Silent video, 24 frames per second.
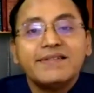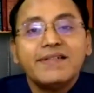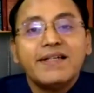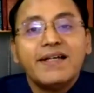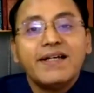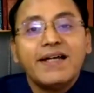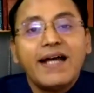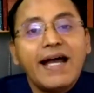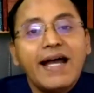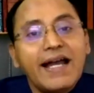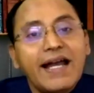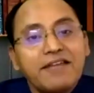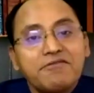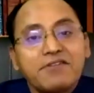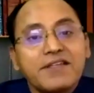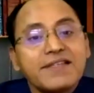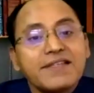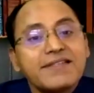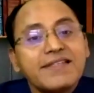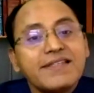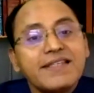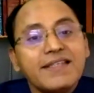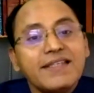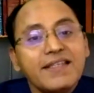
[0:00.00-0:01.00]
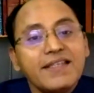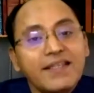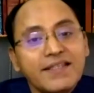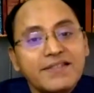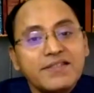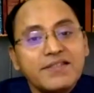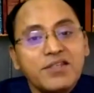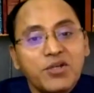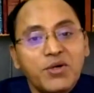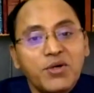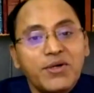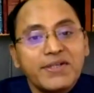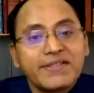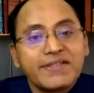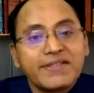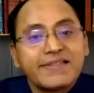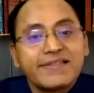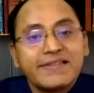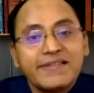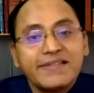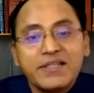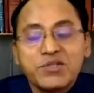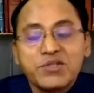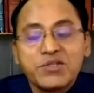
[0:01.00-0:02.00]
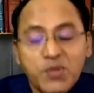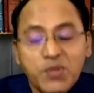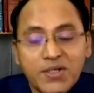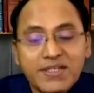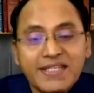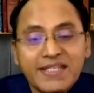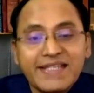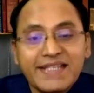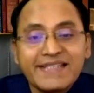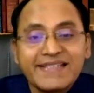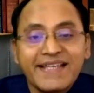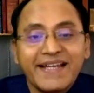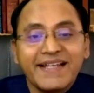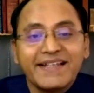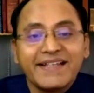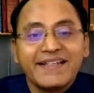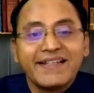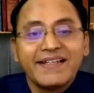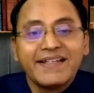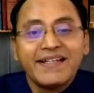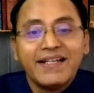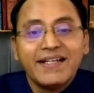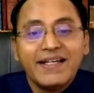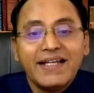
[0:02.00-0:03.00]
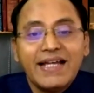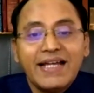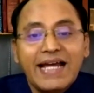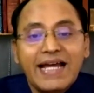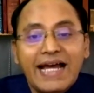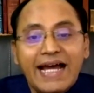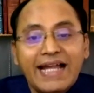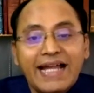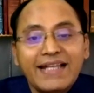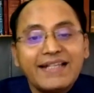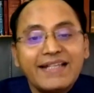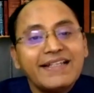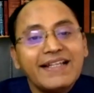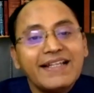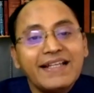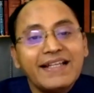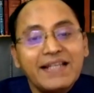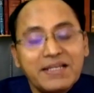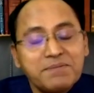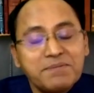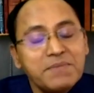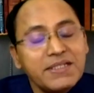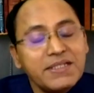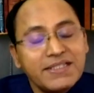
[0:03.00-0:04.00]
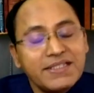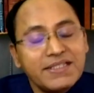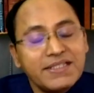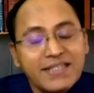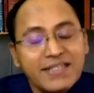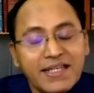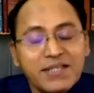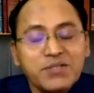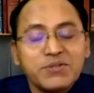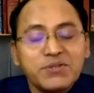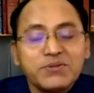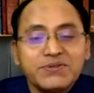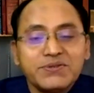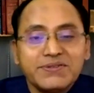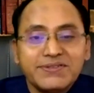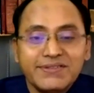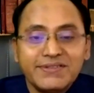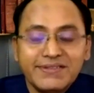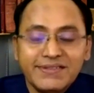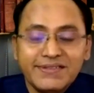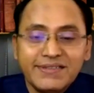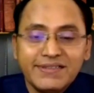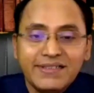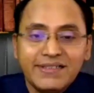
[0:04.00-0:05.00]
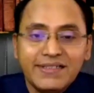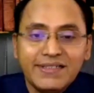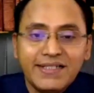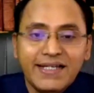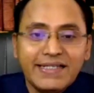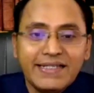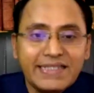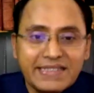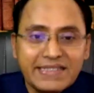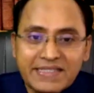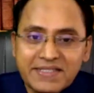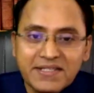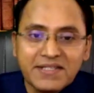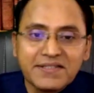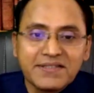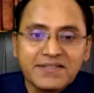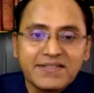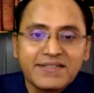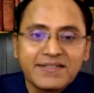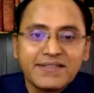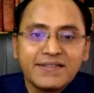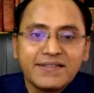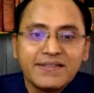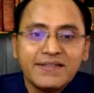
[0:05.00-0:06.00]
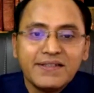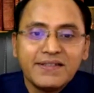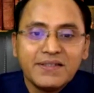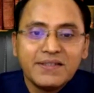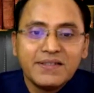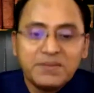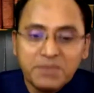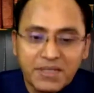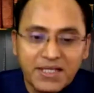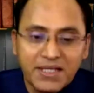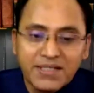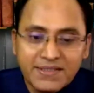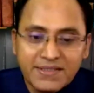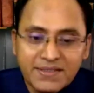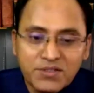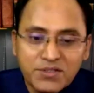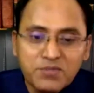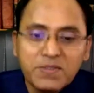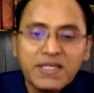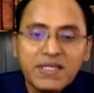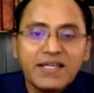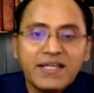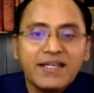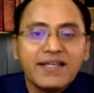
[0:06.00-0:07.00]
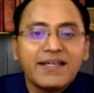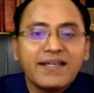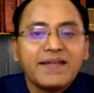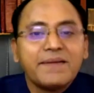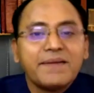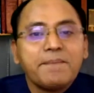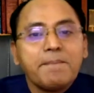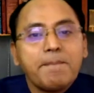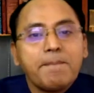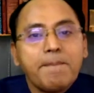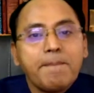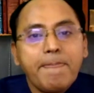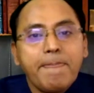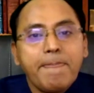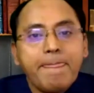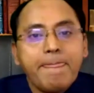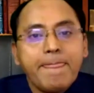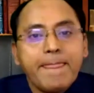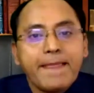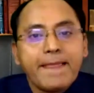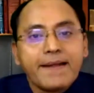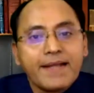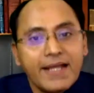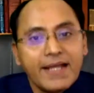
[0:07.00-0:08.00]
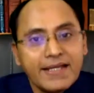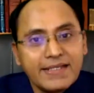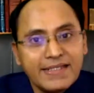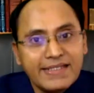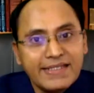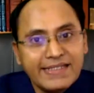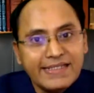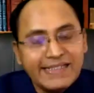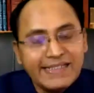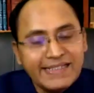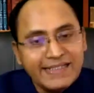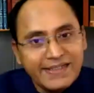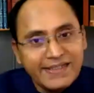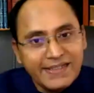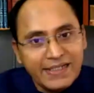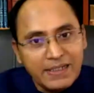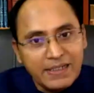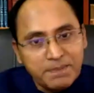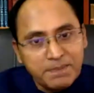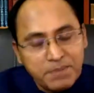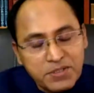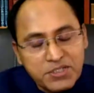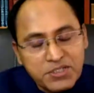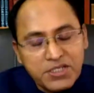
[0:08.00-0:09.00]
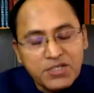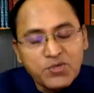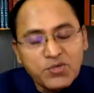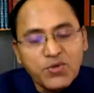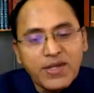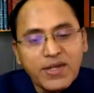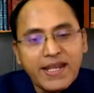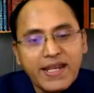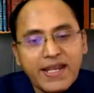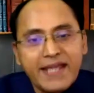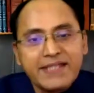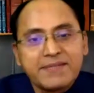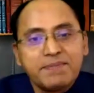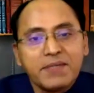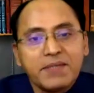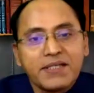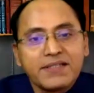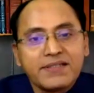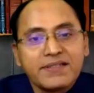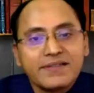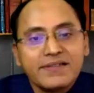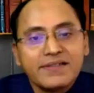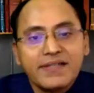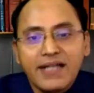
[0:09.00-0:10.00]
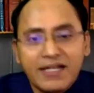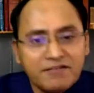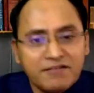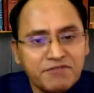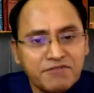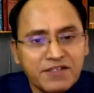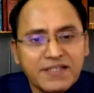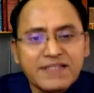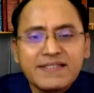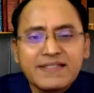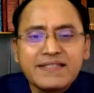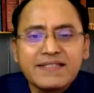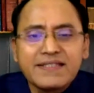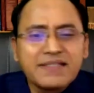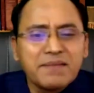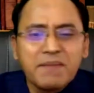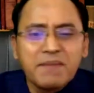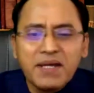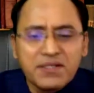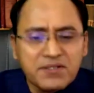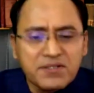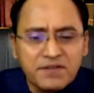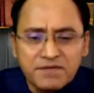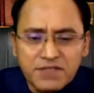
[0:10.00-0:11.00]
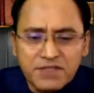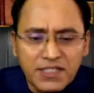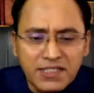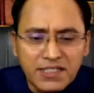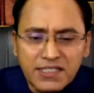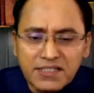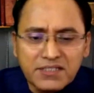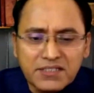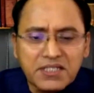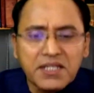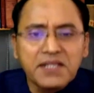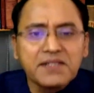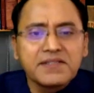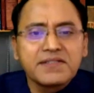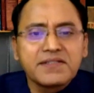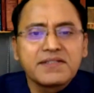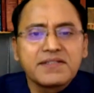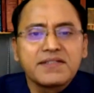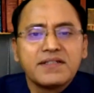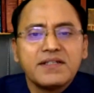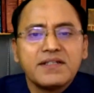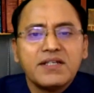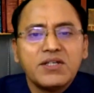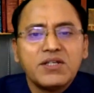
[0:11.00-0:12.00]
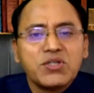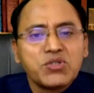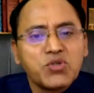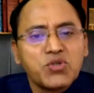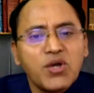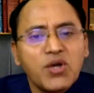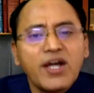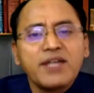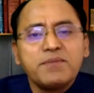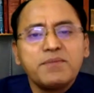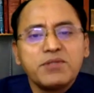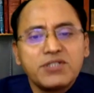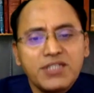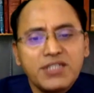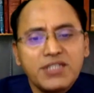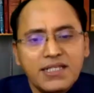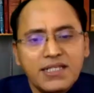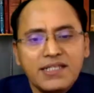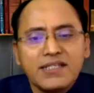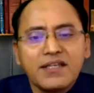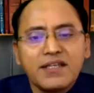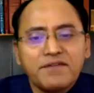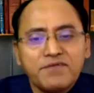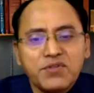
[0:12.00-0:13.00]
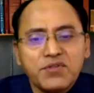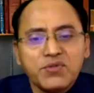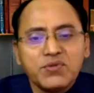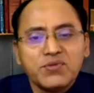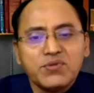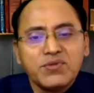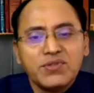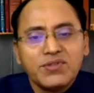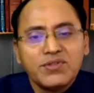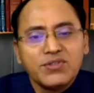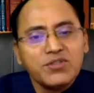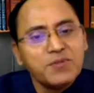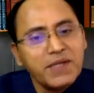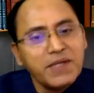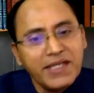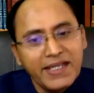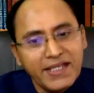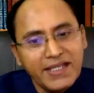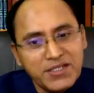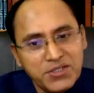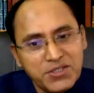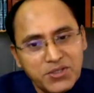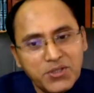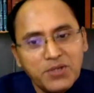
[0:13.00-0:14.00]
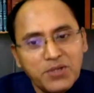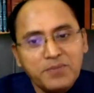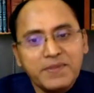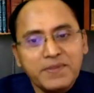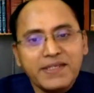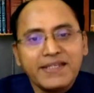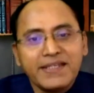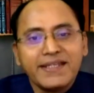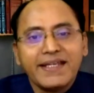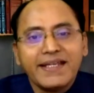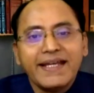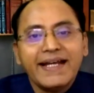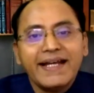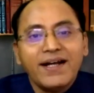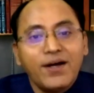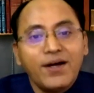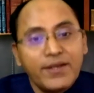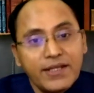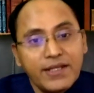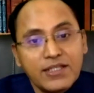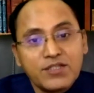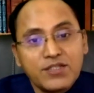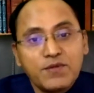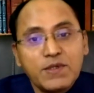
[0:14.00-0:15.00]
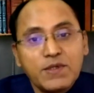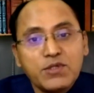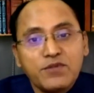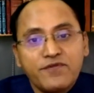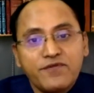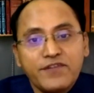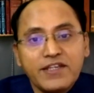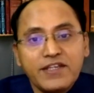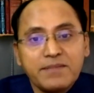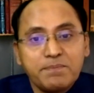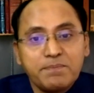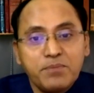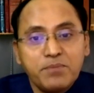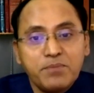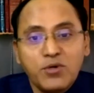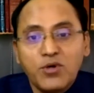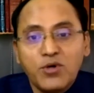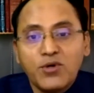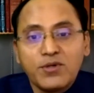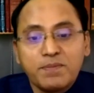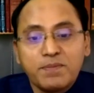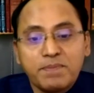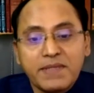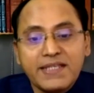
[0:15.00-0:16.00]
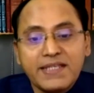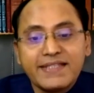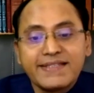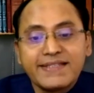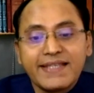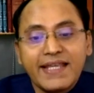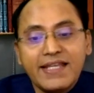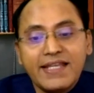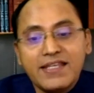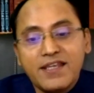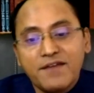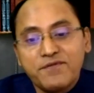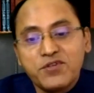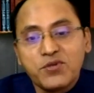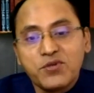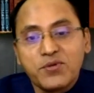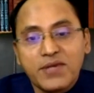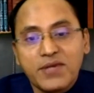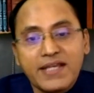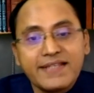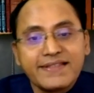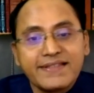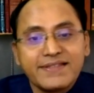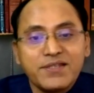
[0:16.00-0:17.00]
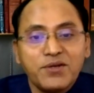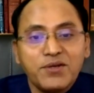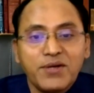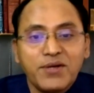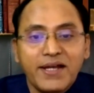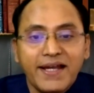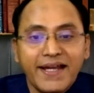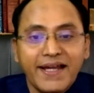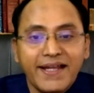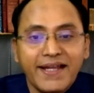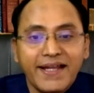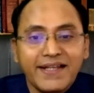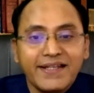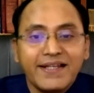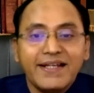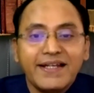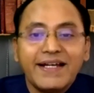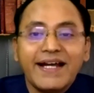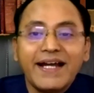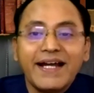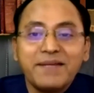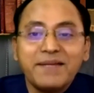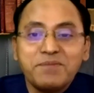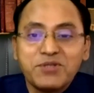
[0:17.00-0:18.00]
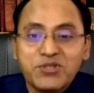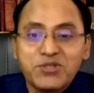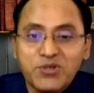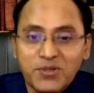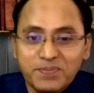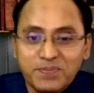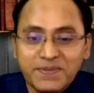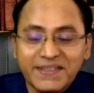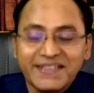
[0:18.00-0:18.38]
Advocacy is yours. That's what he said. And let me tell you an instance, because you may kindly appreciate one aspect. Advocacy is a matter of telling tales. So I'd be telling a few. You may endure me, or else when you feel bored, please, any of you raise your hand, I'd be stopping.